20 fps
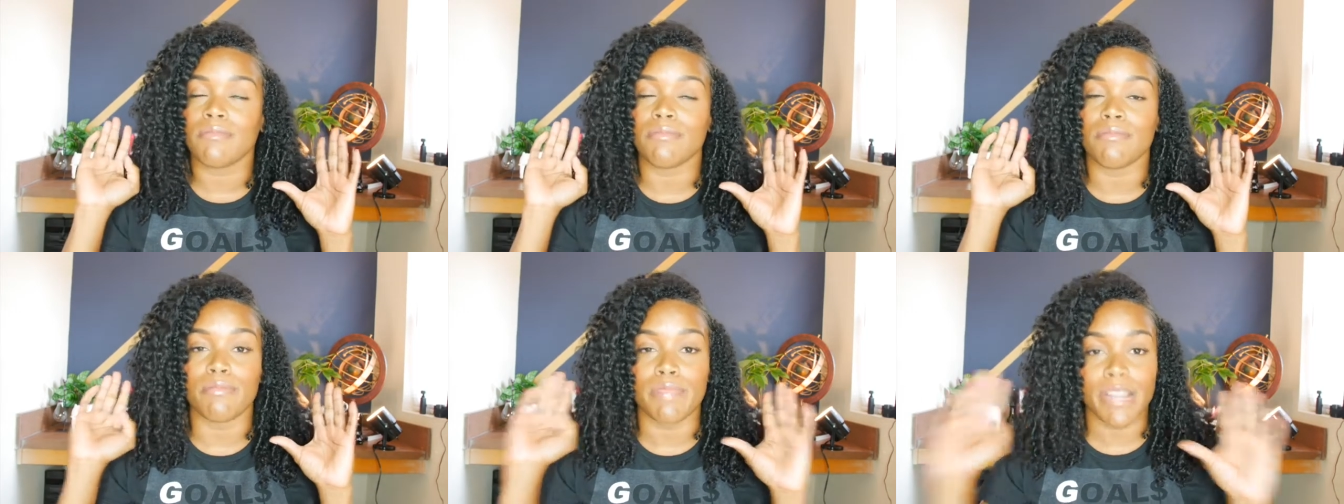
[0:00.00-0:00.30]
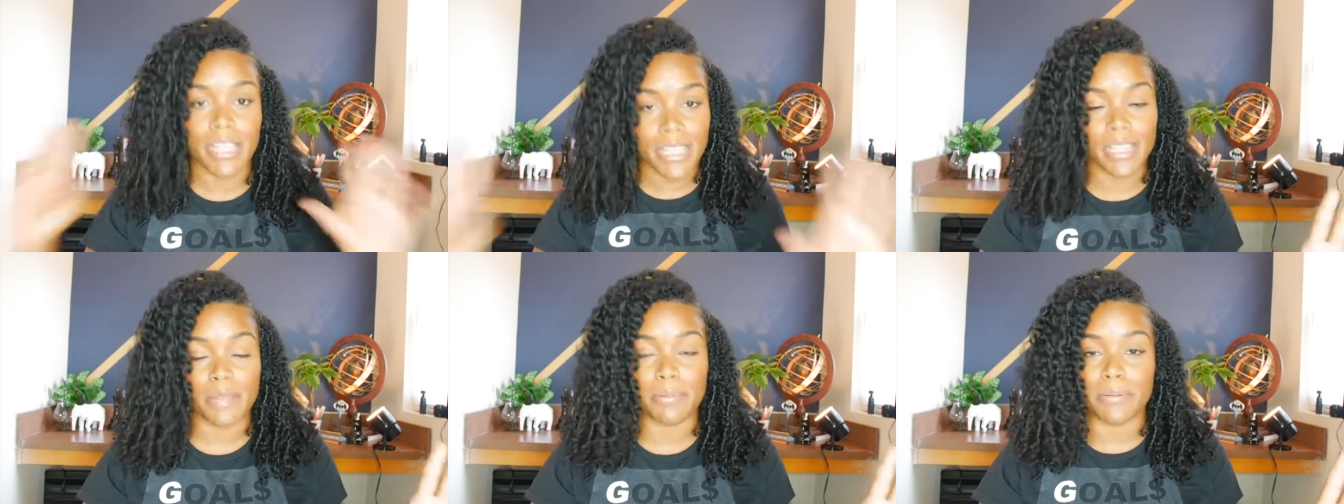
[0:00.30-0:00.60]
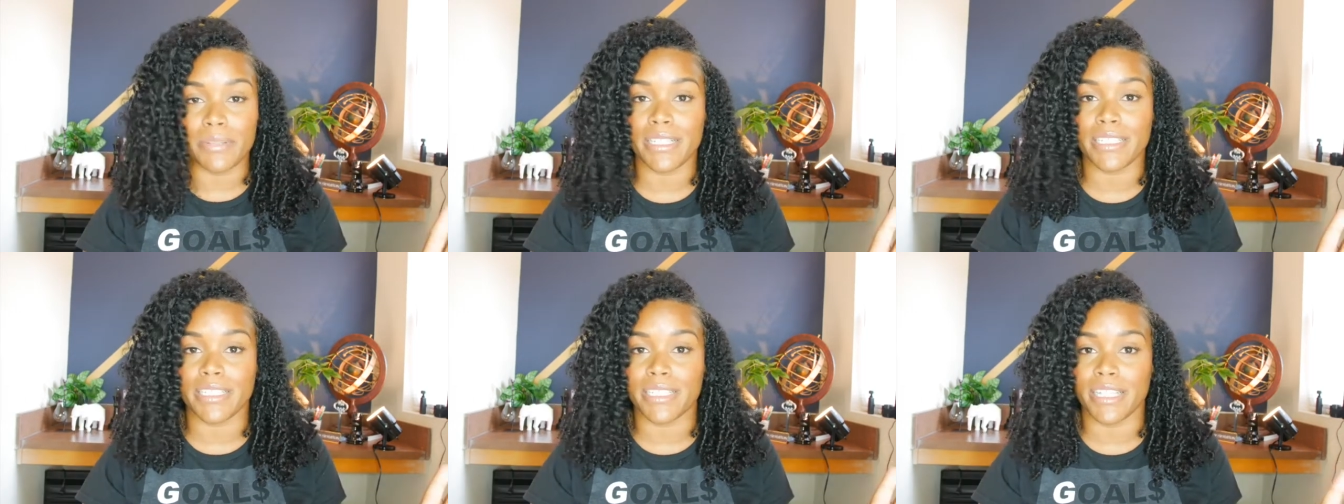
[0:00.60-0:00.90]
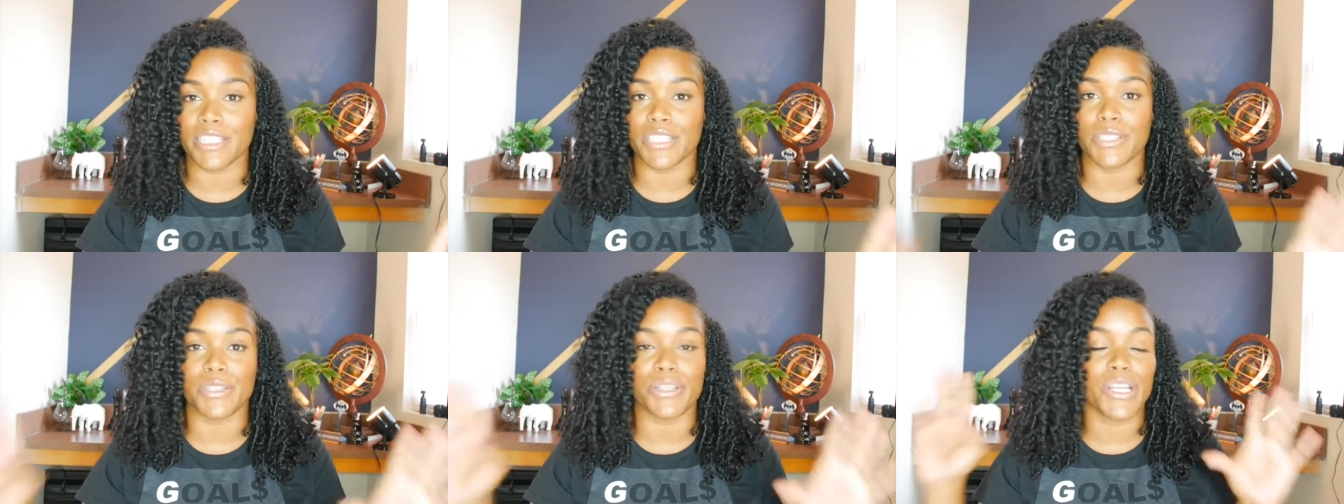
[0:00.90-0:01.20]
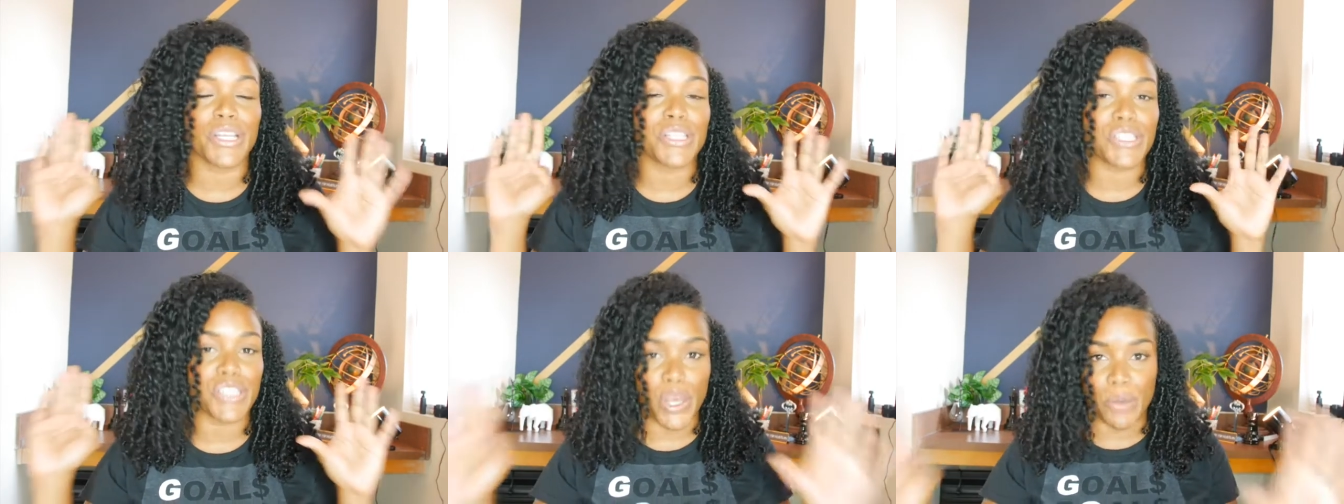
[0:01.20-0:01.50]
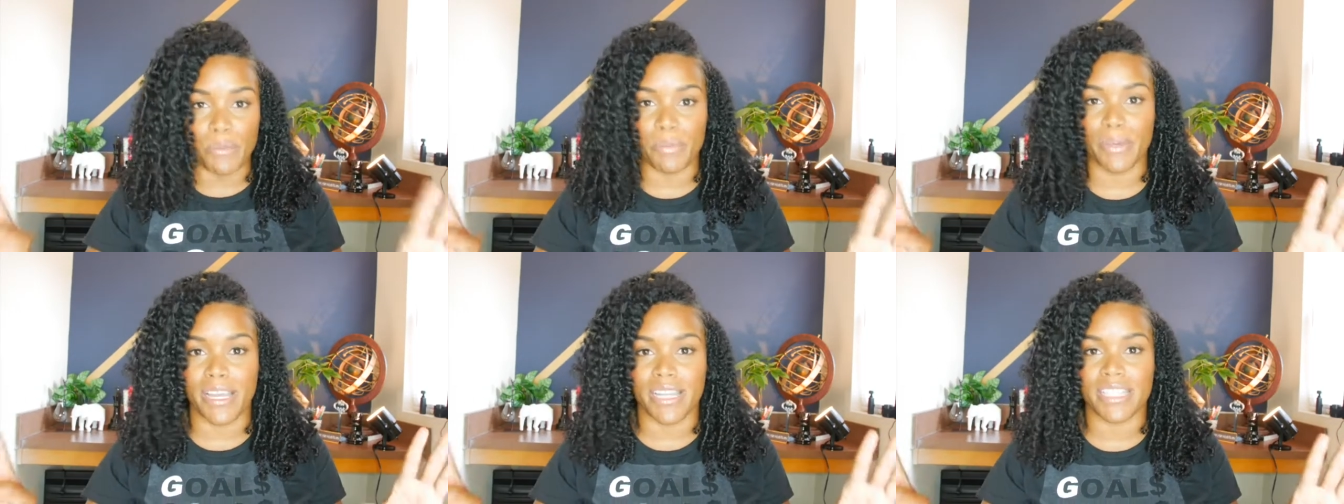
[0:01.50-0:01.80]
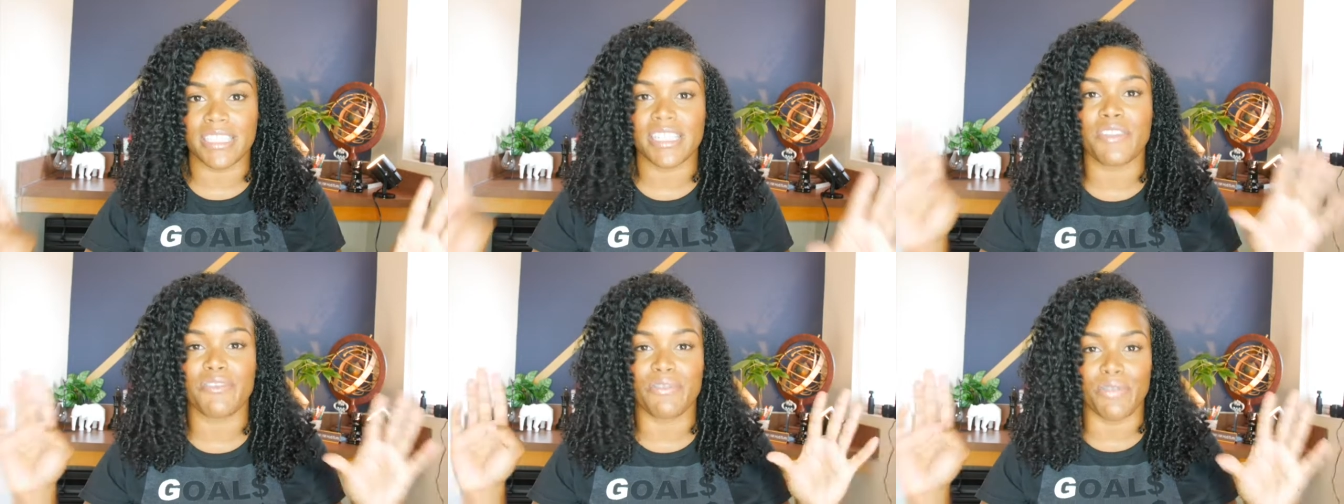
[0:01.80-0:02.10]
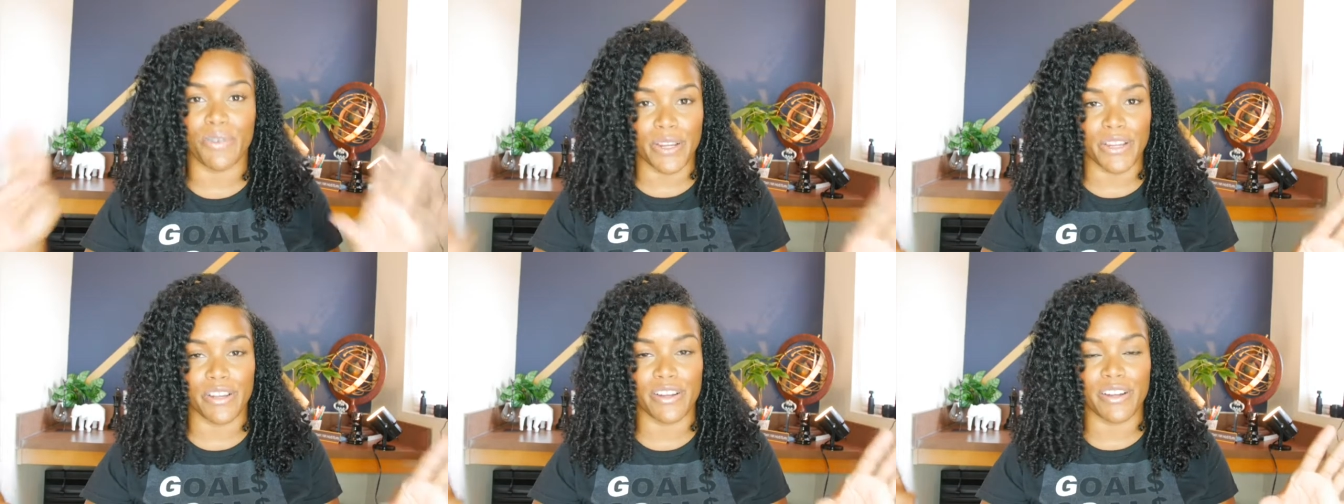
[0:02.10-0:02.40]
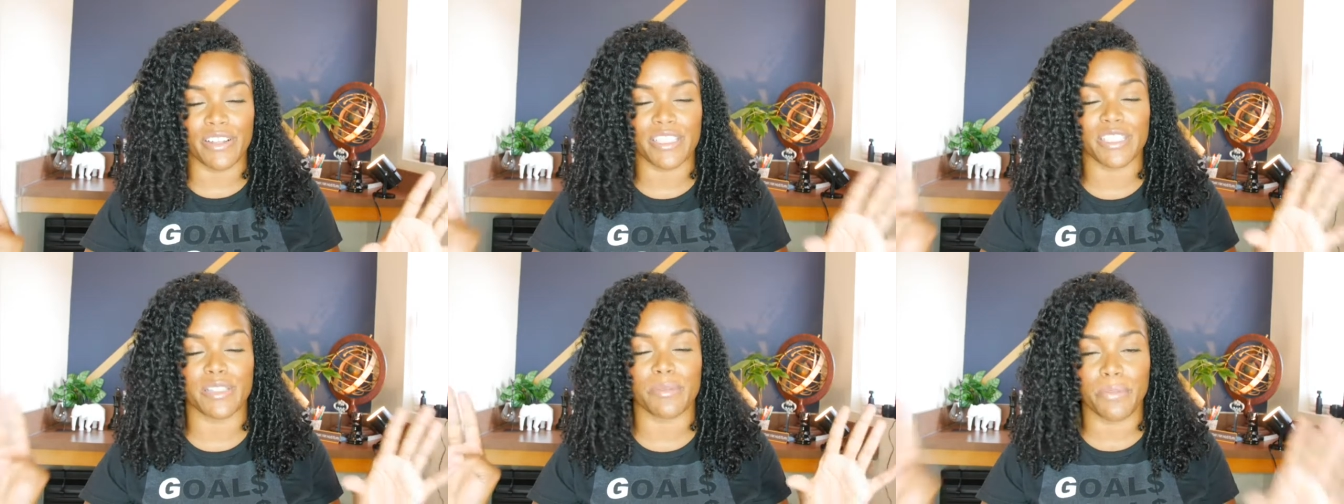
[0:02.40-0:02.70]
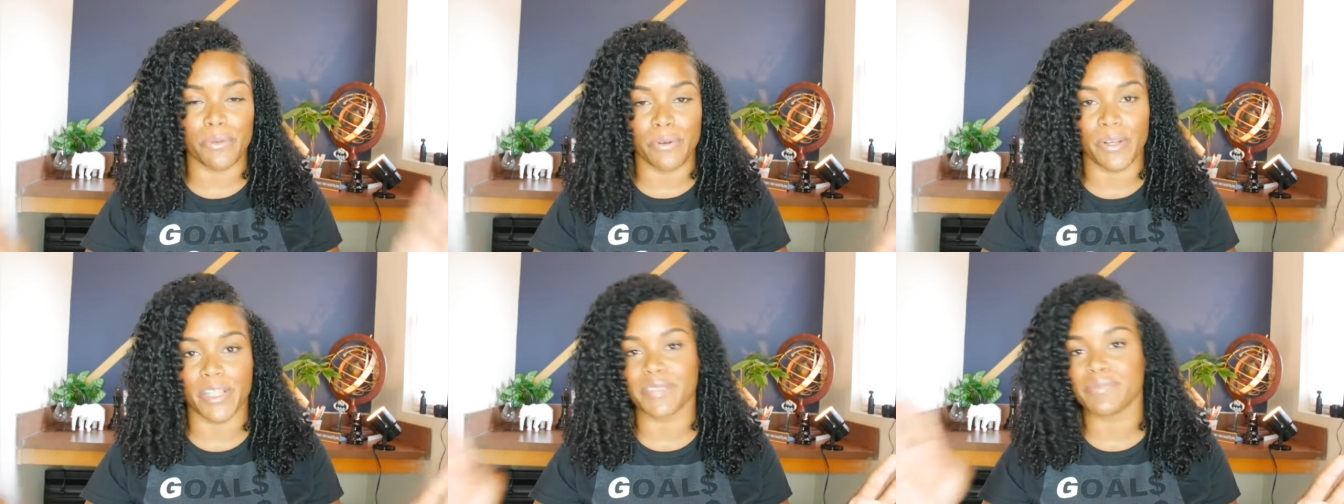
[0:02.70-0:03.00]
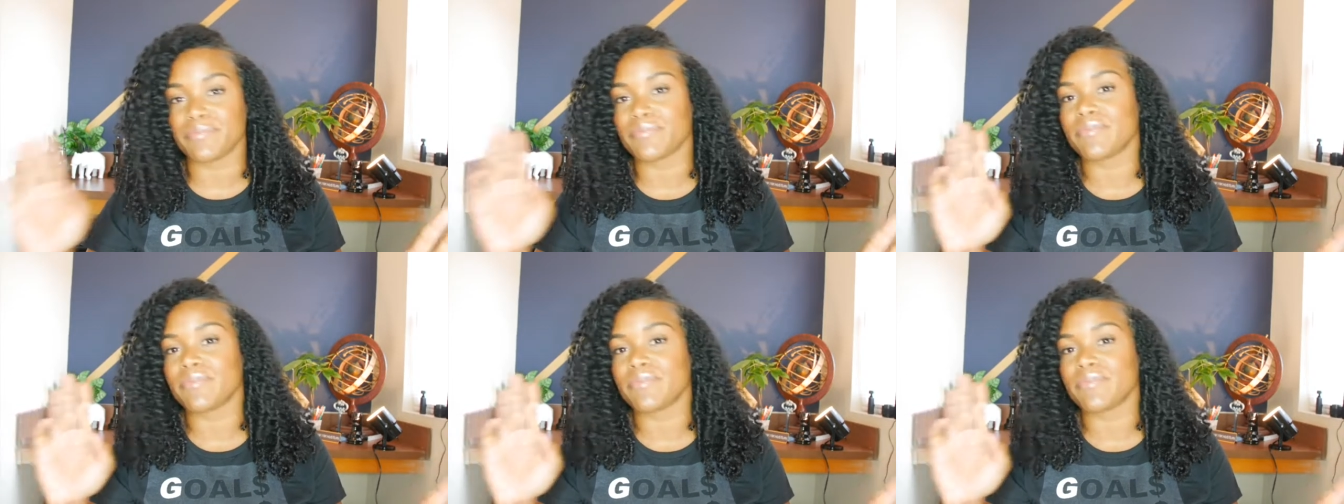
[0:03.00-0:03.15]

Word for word: really appreciate you so much for your support.